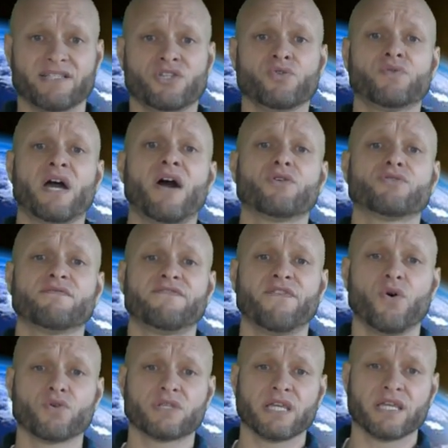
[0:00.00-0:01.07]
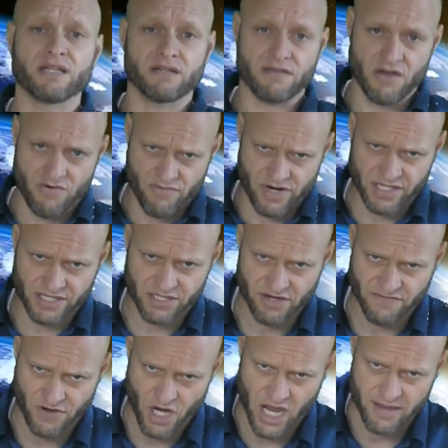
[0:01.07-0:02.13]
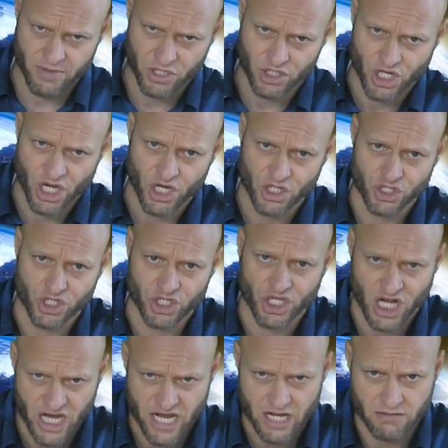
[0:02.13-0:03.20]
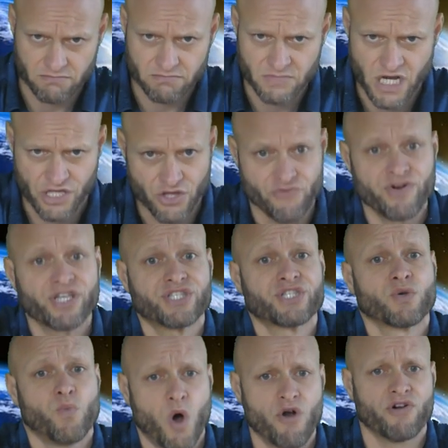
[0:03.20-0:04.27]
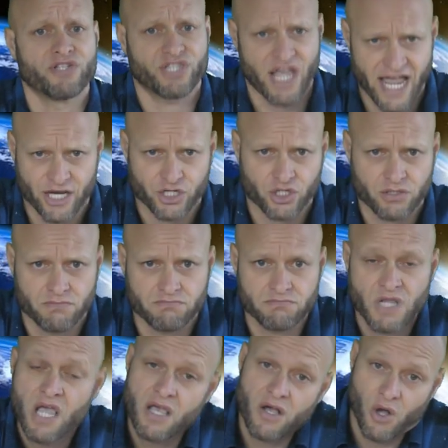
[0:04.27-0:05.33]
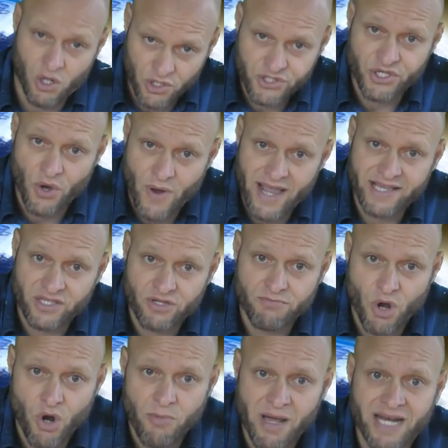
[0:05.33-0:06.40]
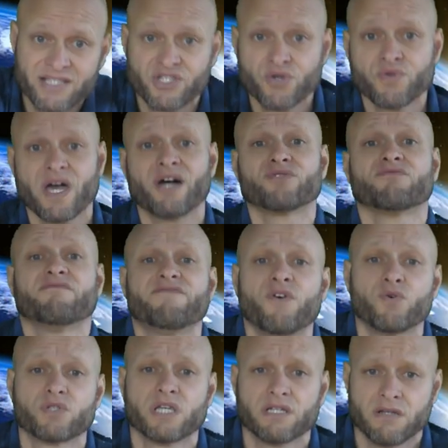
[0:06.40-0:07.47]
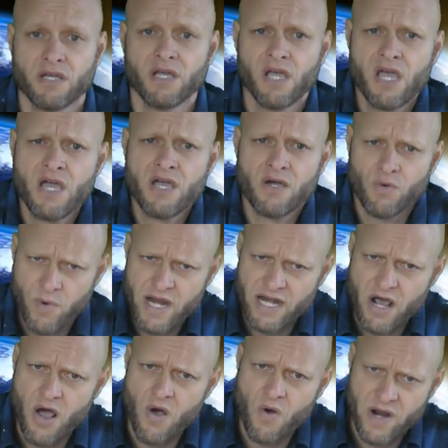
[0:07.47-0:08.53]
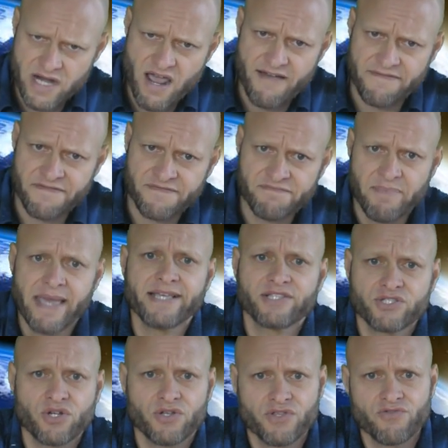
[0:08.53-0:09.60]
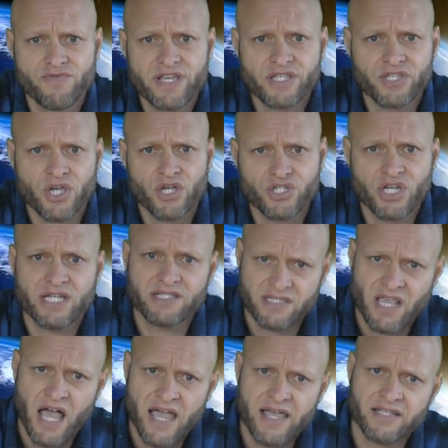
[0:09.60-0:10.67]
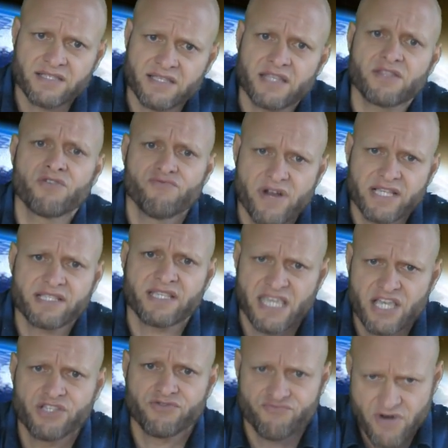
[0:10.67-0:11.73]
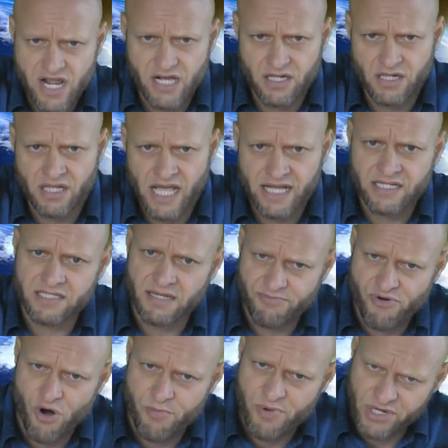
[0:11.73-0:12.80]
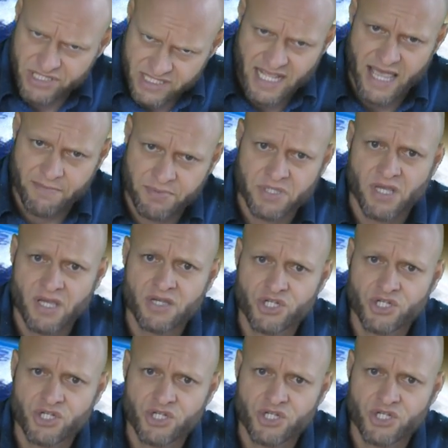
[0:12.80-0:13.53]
in 2014, the risk of climate change is clear, and the risk warrants action. Also ExxonMobil in 2014, we know enough, based on the research and science, that the risk is real and appropriate steps